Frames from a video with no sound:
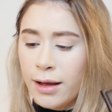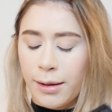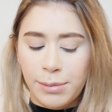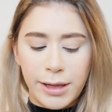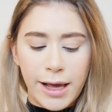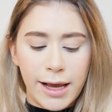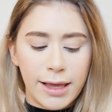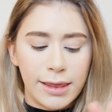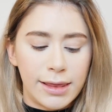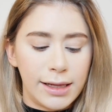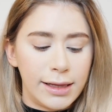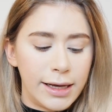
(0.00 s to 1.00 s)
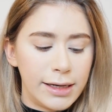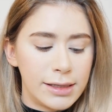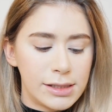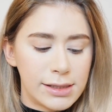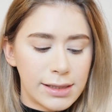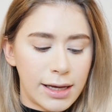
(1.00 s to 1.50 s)
applying the
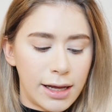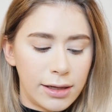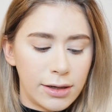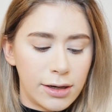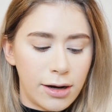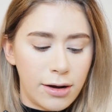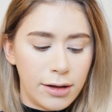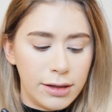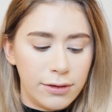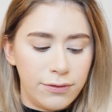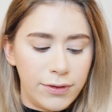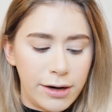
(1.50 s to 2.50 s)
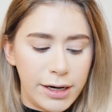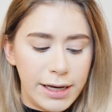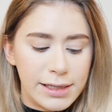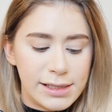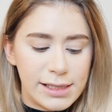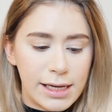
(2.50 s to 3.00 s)
lightest color on the
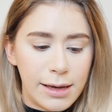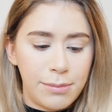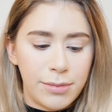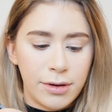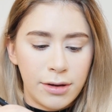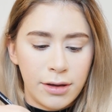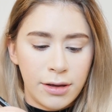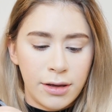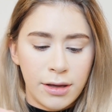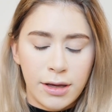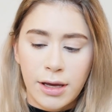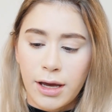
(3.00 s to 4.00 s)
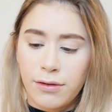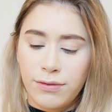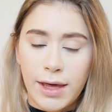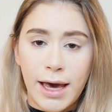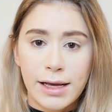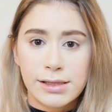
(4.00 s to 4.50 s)
very tip of
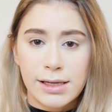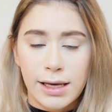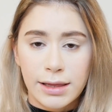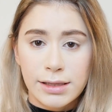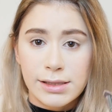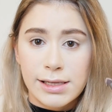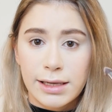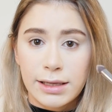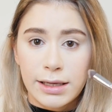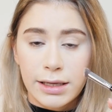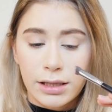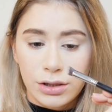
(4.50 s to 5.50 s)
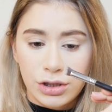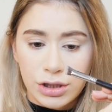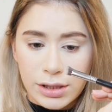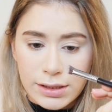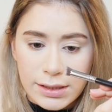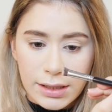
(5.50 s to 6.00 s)
that, and then taking it in
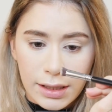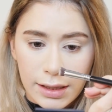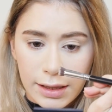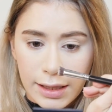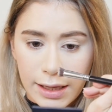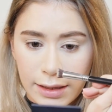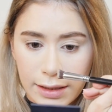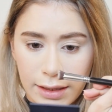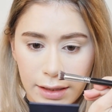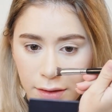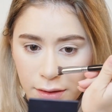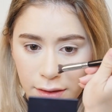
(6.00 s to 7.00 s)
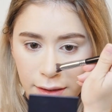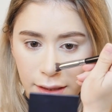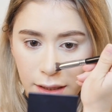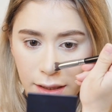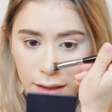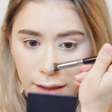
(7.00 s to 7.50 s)
just lightly.
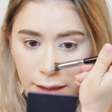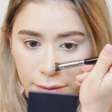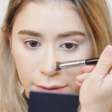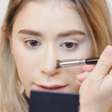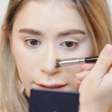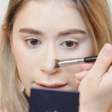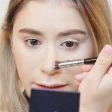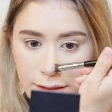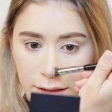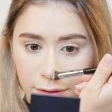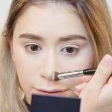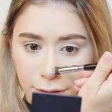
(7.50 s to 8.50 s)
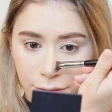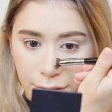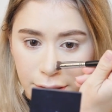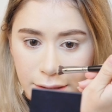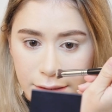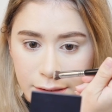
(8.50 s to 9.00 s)
And I really like to
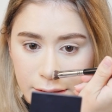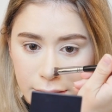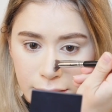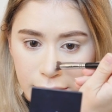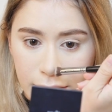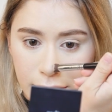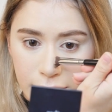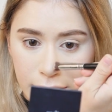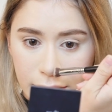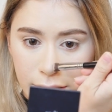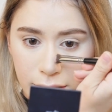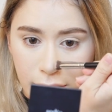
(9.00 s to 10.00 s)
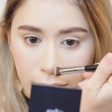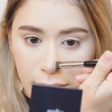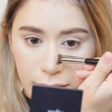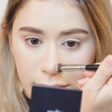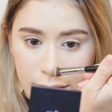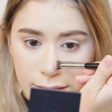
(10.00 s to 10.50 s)
focus
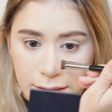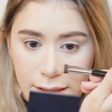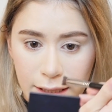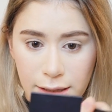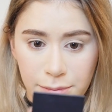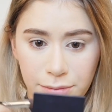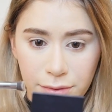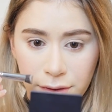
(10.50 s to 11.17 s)
on the tip.